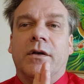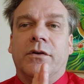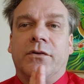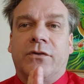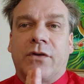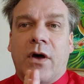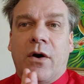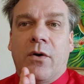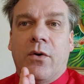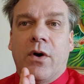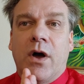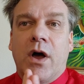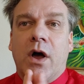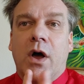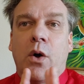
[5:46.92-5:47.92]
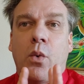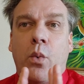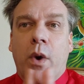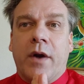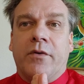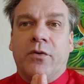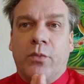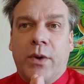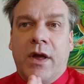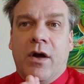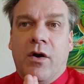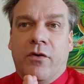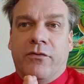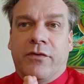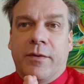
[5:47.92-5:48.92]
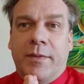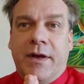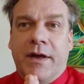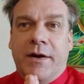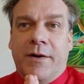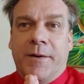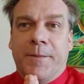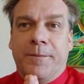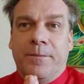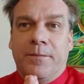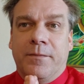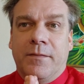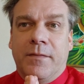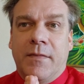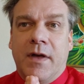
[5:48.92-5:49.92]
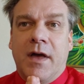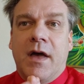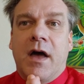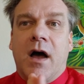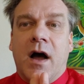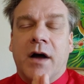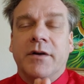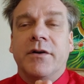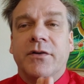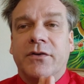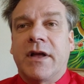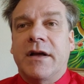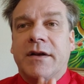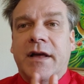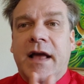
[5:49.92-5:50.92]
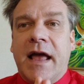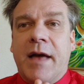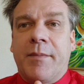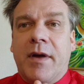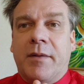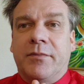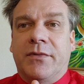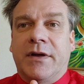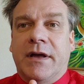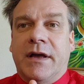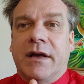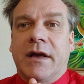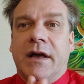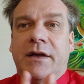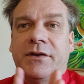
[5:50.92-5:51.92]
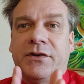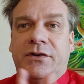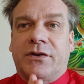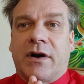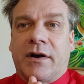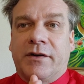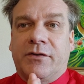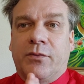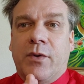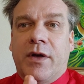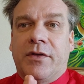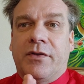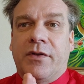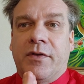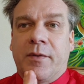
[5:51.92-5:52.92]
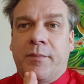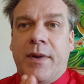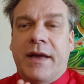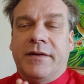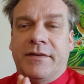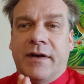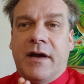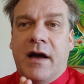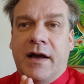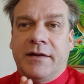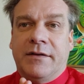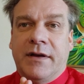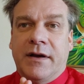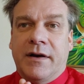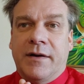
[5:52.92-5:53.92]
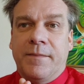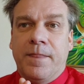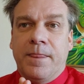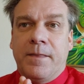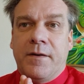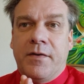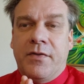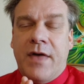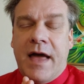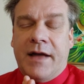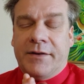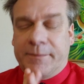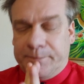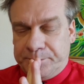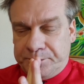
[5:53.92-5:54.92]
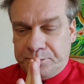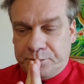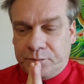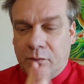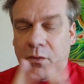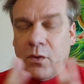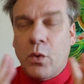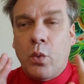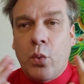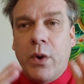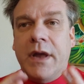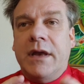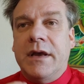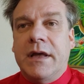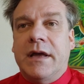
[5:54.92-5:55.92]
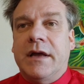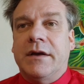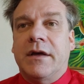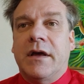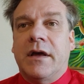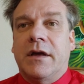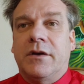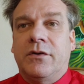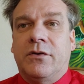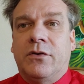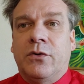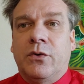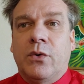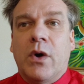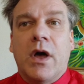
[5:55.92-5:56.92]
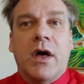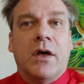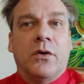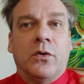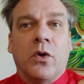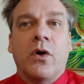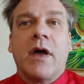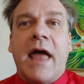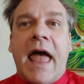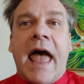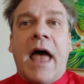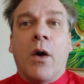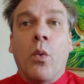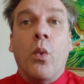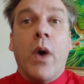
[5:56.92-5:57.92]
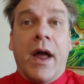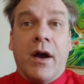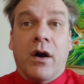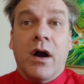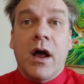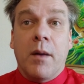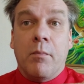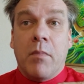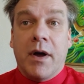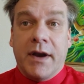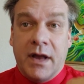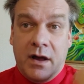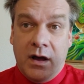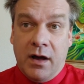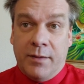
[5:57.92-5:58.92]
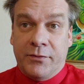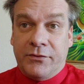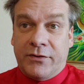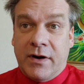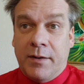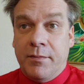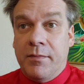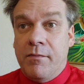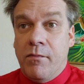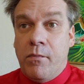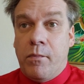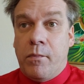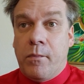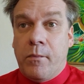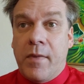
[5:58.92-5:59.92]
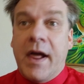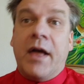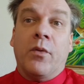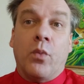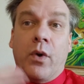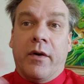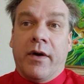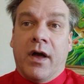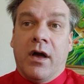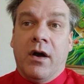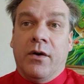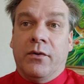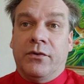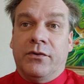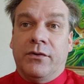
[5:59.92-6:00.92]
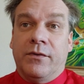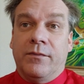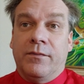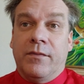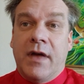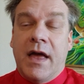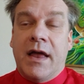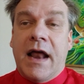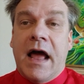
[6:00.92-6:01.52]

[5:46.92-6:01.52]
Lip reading: So, where do we go from here? Understanding MMT starts with the basic idea that we need to look at where money comes from and where it goes and